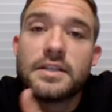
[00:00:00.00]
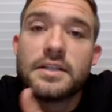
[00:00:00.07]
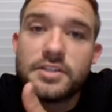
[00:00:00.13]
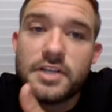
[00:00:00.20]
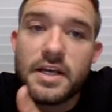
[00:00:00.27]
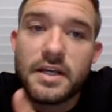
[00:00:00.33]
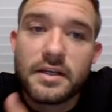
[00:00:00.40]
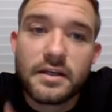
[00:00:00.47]

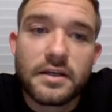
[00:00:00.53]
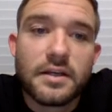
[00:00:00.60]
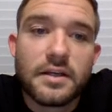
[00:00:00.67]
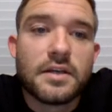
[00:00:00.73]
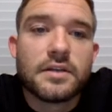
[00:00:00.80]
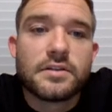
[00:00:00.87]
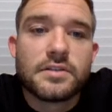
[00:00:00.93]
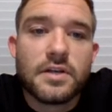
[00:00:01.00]
Check.
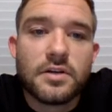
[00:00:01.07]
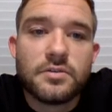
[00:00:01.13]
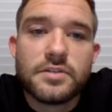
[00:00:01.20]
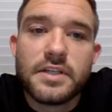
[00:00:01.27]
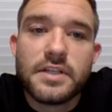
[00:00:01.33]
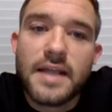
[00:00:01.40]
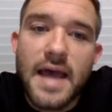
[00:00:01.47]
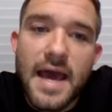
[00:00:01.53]
So
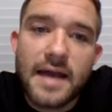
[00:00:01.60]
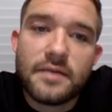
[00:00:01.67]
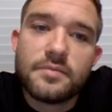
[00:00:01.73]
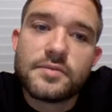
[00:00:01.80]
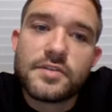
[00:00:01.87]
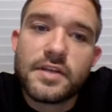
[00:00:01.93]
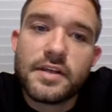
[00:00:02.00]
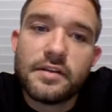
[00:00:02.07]
did the
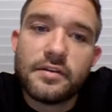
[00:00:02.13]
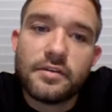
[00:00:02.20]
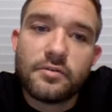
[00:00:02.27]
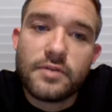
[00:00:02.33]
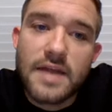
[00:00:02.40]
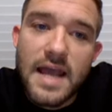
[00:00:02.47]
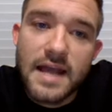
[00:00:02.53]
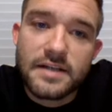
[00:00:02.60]
atoms in the
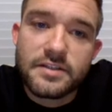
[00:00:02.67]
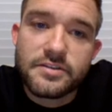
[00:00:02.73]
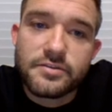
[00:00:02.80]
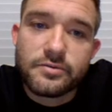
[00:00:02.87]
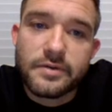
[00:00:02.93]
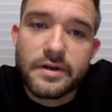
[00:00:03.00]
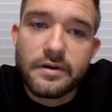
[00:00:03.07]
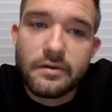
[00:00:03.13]

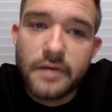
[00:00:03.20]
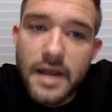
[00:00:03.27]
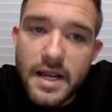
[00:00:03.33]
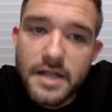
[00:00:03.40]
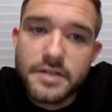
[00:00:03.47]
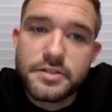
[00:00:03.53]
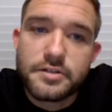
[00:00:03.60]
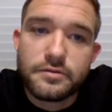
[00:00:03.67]
reactants
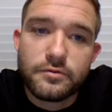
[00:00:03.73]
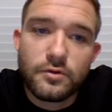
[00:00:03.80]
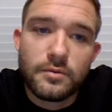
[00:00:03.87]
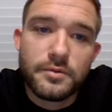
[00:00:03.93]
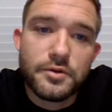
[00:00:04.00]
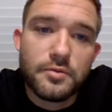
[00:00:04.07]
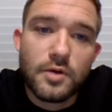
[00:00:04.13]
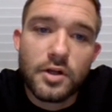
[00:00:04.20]
rearrange to
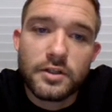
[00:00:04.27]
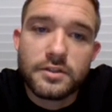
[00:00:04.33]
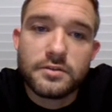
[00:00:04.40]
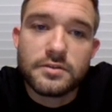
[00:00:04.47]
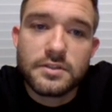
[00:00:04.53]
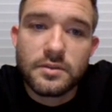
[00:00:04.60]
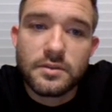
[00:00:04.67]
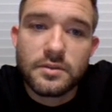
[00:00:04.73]
form new
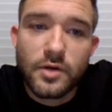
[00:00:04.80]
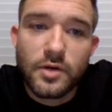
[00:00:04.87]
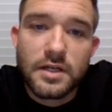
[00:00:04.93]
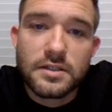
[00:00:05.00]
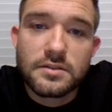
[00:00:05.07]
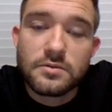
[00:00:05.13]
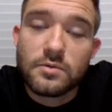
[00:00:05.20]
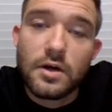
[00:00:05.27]
molecules in the
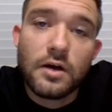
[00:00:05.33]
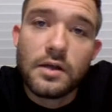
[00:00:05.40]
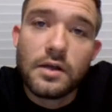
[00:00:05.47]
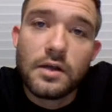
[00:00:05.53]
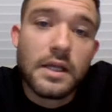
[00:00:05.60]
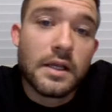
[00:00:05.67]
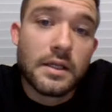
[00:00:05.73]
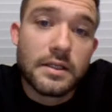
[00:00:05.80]
products?
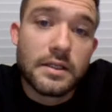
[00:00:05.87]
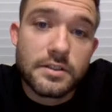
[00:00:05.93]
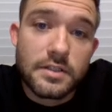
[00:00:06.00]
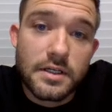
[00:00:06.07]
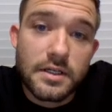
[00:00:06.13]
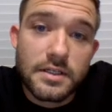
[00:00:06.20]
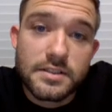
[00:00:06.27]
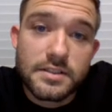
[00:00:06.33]
Well,
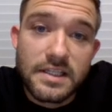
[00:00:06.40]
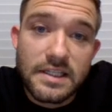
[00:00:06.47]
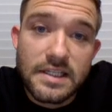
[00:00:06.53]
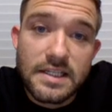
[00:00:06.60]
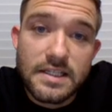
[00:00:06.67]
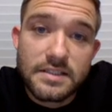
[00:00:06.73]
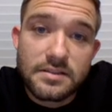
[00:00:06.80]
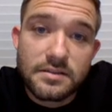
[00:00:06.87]
does
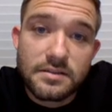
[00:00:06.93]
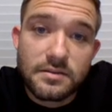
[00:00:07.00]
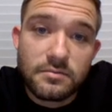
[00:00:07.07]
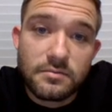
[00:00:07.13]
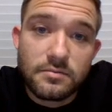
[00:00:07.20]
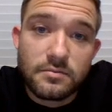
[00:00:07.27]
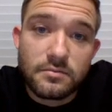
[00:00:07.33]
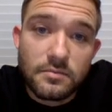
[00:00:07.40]
this
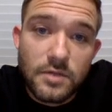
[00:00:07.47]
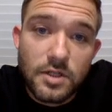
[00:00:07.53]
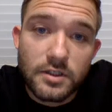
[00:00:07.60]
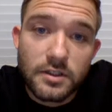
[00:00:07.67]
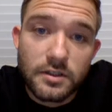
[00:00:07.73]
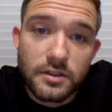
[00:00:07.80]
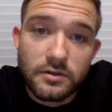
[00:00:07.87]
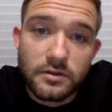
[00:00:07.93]

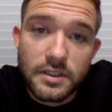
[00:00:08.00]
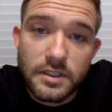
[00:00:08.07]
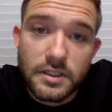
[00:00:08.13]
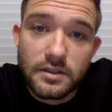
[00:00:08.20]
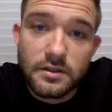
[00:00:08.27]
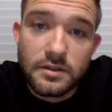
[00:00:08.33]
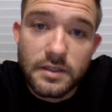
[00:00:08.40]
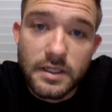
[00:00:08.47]
molecule
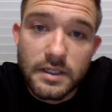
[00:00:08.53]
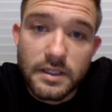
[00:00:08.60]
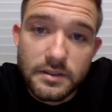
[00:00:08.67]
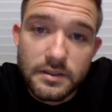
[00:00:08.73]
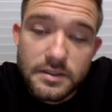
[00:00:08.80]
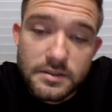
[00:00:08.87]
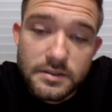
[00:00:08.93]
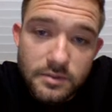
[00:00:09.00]
here
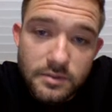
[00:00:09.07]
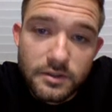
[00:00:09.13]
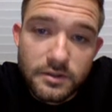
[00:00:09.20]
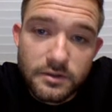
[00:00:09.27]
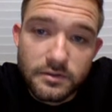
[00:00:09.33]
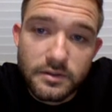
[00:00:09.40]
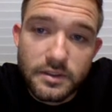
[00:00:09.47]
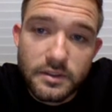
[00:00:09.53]
and this
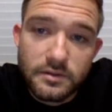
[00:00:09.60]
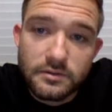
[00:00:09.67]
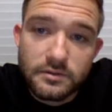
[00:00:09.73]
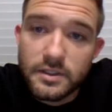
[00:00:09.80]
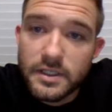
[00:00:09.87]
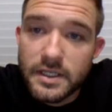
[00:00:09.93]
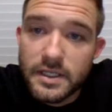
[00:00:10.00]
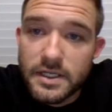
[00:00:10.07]
molecule here
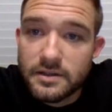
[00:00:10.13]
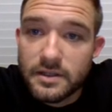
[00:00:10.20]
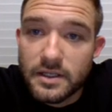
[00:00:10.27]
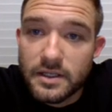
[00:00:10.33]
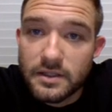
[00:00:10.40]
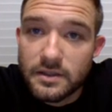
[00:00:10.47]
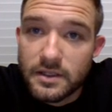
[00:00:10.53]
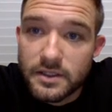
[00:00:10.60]
look
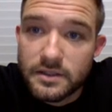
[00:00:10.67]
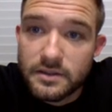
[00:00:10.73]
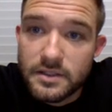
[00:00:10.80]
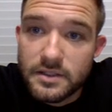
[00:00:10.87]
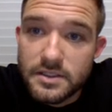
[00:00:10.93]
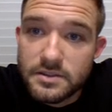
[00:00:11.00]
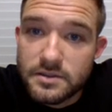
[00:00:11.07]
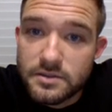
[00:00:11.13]
anything like
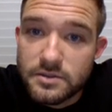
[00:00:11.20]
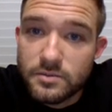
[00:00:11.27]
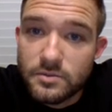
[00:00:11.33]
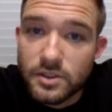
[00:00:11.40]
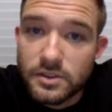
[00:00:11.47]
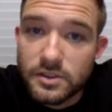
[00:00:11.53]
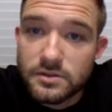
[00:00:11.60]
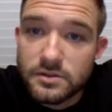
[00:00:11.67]
these 2
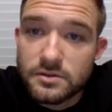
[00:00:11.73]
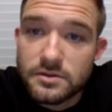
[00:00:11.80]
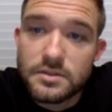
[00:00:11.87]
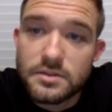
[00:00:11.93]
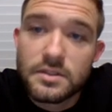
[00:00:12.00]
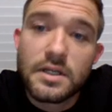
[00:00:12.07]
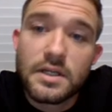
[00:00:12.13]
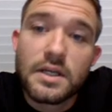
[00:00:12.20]

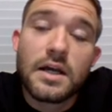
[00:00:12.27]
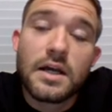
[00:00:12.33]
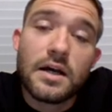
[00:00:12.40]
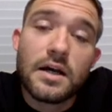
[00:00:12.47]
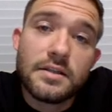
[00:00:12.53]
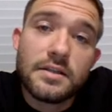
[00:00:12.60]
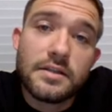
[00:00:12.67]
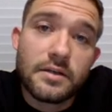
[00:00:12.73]
molecules?
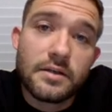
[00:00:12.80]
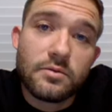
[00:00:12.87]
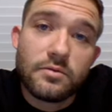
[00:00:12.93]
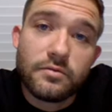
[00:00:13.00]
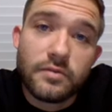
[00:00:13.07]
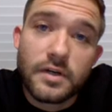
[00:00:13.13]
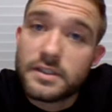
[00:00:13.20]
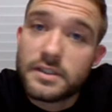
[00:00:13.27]
I think
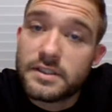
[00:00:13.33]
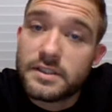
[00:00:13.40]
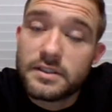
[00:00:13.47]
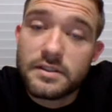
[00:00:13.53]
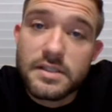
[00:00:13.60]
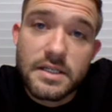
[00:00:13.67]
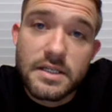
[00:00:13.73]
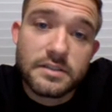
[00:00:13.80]
we'll find
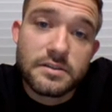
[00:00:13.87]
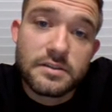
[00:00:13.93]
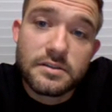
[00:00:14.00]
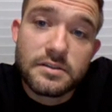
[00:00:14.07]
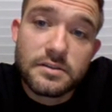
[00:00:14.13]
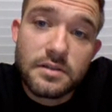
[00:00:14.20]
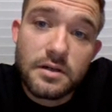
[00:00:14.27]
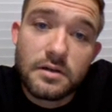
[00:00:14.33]
that the answer
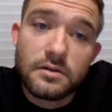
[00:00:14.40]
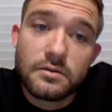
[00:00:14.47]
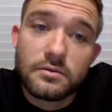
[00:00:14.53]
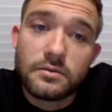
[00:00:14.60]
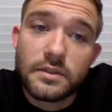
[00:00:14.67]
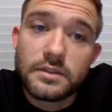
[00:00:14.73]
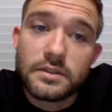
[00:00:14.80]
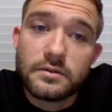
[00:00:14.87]
is
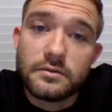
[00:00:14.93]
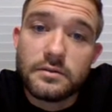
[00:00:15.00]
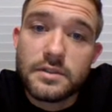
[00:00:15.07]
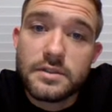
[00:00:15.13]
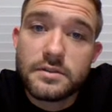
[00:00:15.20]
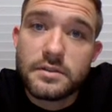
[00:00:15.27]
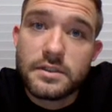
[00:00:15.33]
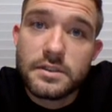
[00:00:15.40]
no. And the
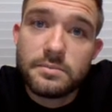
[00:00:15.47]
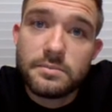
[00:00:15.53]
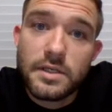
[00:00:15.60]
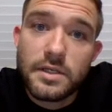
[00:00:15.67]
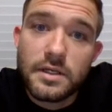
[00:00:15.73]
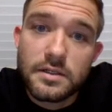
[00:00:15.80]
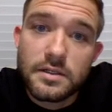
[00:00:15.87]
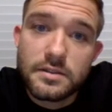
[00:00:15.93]
reason is
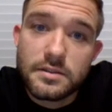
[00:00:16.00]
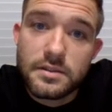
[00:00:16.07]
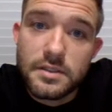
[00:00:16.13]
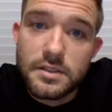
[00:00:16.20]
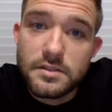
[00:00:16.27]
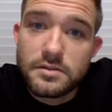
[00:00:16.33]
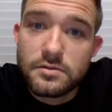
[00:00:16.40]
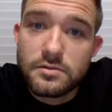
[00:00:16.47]
because
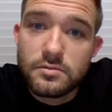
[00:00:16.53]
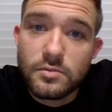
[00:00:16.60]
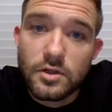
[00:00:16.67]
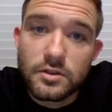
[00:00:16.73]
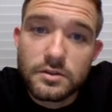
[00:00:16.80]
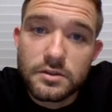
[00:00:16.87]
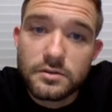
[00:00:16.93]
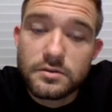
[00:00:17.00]
these 2
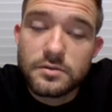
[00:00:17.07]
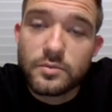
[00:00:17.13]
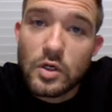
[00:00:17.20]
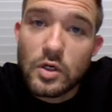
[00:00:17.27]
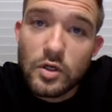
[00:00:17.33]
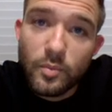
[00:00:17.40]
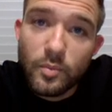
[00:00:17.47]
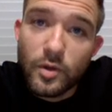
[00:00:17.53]
molecules
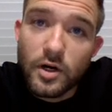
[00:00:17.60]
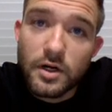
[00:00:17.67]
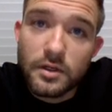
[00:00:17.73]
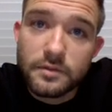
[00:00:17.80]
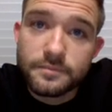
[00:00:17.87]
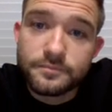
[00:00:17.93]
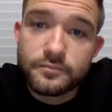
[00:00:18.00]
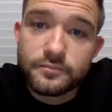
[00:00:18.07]
broke
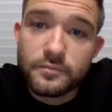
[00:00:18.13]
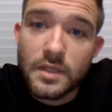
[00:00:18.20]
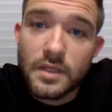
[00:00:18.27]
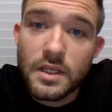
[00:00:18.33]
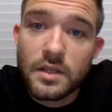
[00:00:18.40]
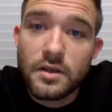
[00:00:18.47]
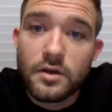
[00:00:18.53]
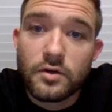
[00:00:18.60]
apart,
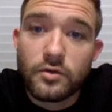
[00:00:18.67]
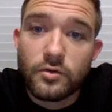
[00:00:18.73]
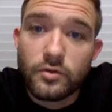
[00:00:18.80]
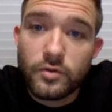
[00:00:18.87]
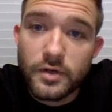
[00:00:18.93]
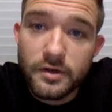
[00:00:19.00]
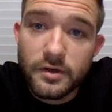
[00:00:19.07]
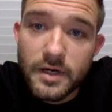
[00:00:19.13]

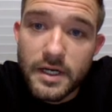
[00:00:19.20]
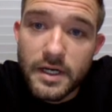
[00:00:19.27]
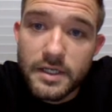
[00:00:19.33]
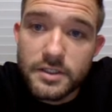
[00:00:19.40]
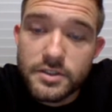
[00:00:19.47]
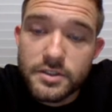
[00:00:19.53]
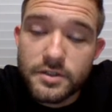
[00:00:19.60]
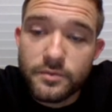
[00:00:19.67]

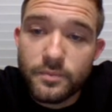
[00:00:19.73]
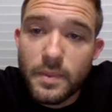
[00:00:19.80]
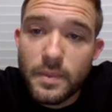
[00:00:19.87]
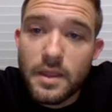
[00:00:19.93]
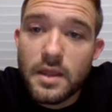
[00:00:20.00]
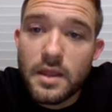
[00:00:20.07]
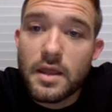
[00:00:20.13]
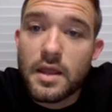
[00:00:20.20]
rearranged,
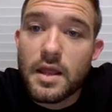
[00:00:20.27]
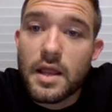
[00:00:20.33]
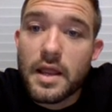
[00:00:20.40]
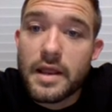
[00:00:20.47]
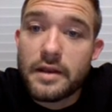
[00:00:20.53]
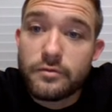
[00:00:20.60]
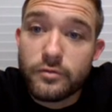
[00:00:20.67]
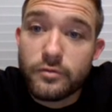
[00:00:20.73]

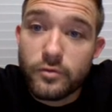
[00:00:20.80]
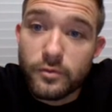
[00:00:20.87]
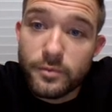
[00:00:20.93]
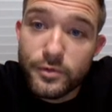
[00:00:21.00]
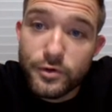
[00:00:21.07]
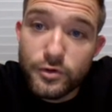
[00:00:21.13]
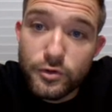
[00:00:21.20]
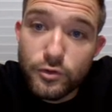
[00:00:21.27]
and
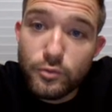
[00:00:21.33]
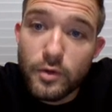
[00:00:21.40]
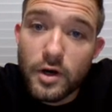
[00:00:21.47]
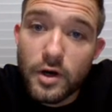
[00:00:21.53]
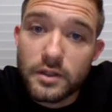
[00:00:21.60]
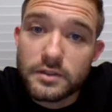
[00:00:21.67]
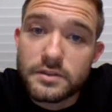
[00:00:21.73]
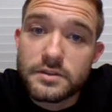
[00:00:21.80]
formed new
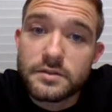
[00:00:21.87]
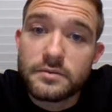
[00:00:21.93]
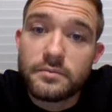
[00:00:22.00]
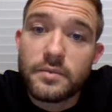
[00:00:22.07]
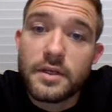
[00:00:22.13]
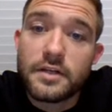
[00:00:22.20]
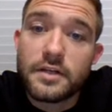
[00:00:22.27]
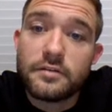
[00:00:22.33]
bonds
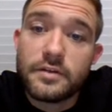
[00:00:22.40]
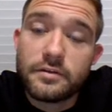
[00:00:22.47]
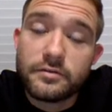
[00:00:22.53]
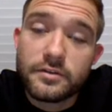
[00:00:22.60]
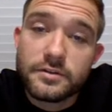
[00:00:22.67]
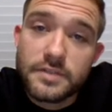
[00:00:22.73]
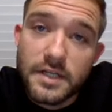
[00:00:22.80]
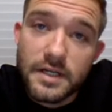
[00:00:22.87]
made of
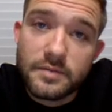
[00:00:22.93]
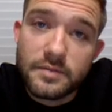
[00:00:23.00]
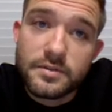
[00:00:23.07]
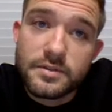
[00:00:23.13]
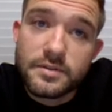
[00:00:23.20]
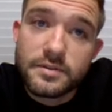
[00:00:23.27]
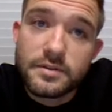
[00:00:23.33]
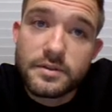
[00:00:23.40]
different
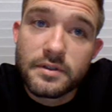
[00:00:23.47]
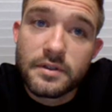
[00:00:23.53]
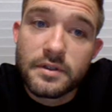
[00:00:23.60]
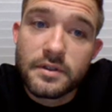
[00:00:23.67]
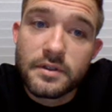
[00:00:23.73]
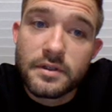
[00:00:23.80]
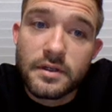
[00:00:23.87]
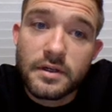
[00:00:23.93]
types
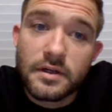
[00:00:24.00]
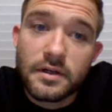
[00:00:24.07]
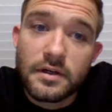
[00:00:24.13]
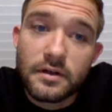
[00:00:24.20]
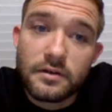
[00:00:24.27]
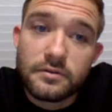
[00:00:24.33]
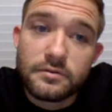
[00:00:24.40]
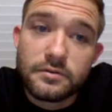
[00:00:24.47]

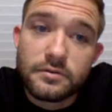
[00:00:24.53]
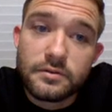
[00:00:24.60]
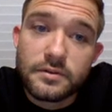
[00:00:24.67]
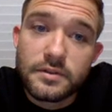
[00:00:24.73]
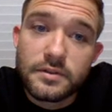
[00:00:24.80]
of